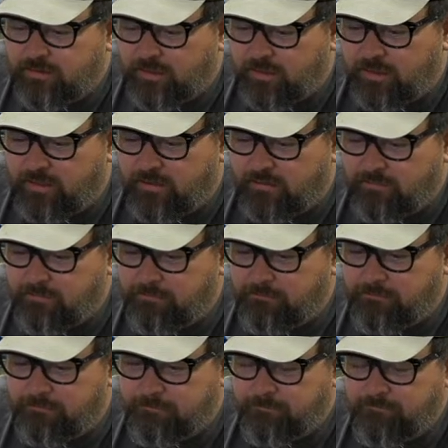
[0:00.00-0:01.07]
I
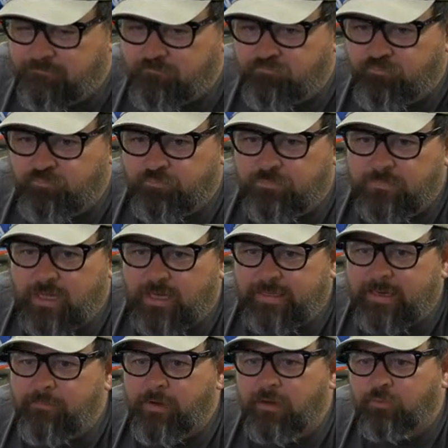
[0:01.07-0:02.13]

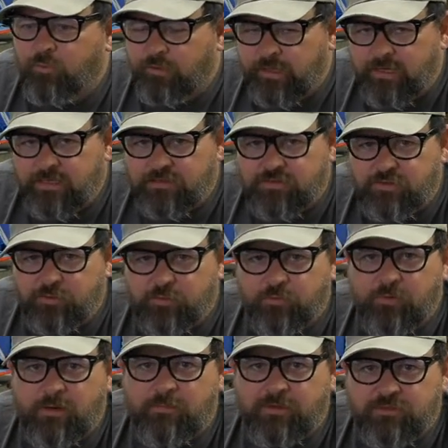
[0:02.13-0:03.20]
got my 182
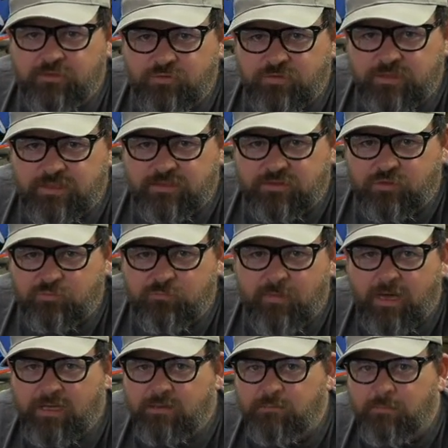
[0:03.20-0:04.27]
and my 262
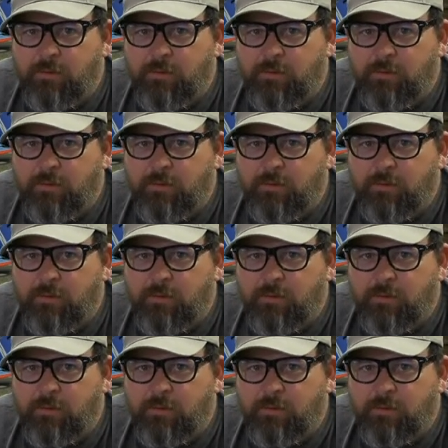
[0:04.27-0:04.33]
maiden,